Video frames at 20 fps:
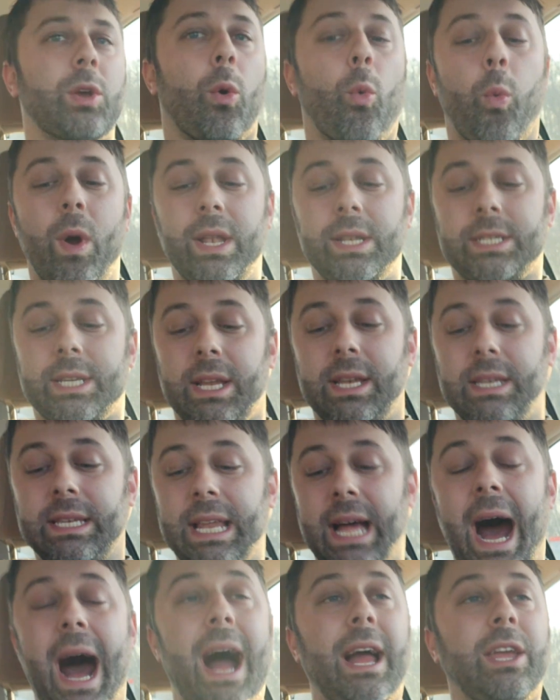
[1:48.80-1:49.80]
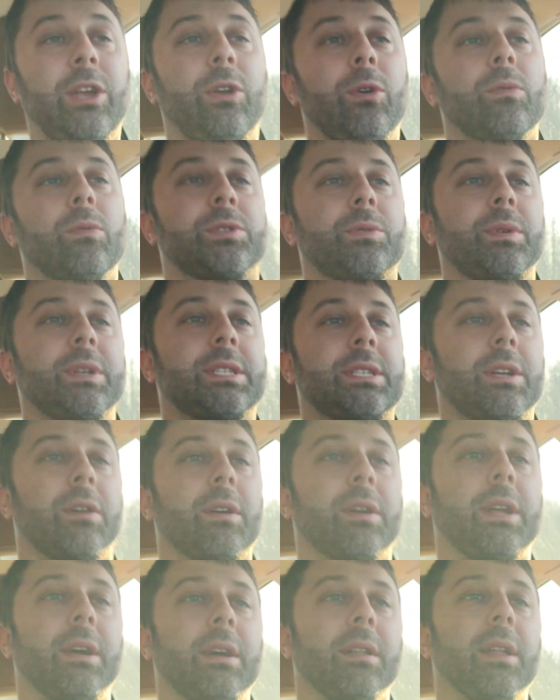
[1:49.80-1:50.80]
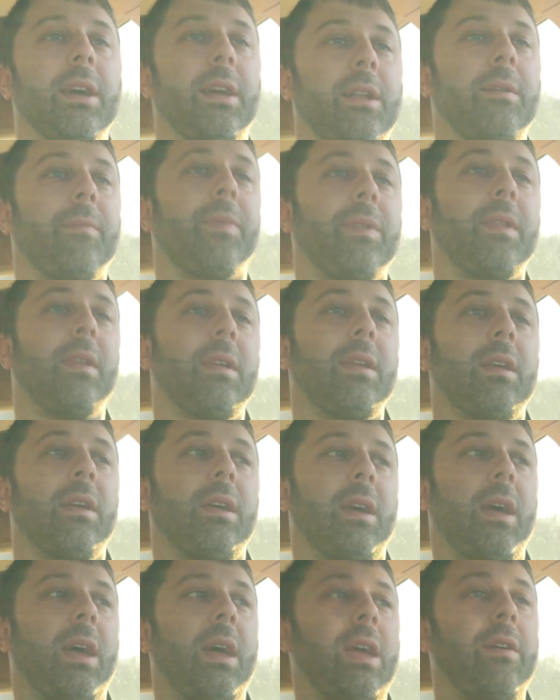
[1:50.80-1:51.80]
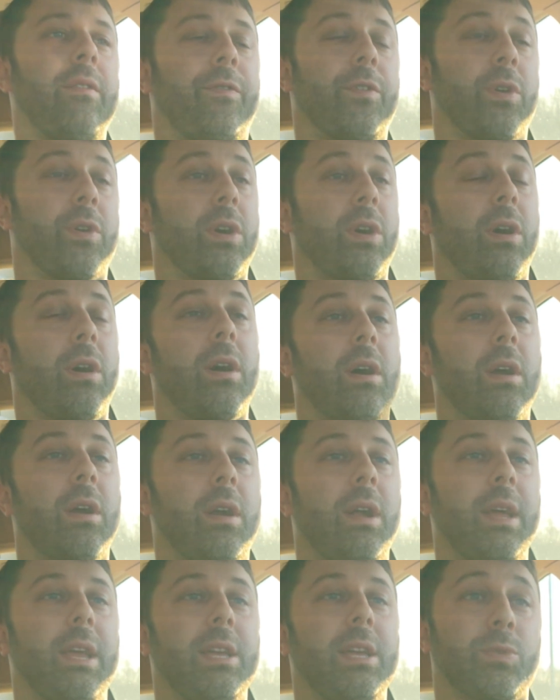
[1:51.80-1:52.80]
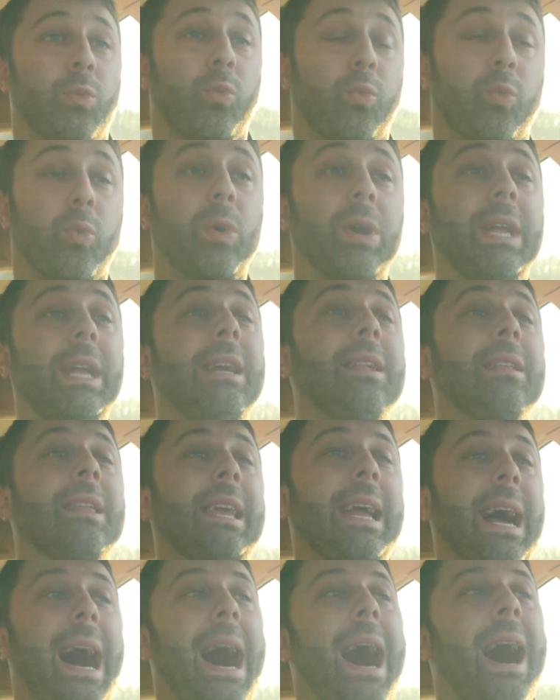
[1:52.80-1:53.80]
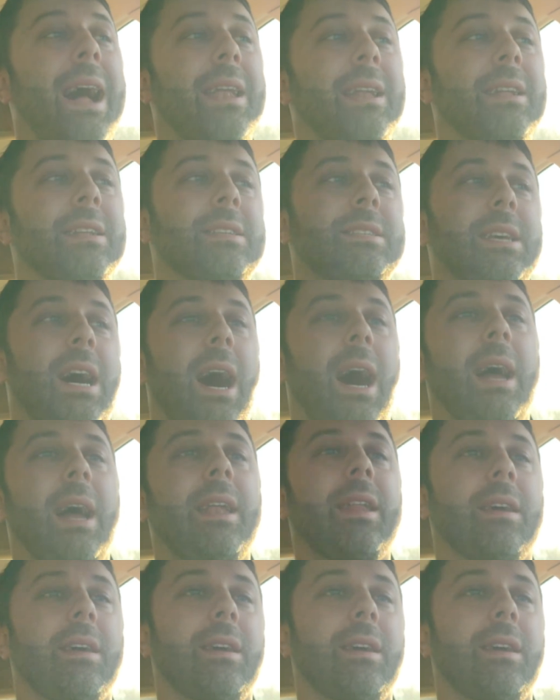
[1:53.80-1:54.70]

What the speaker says: when to not use recirculate: if your car is really hot inside,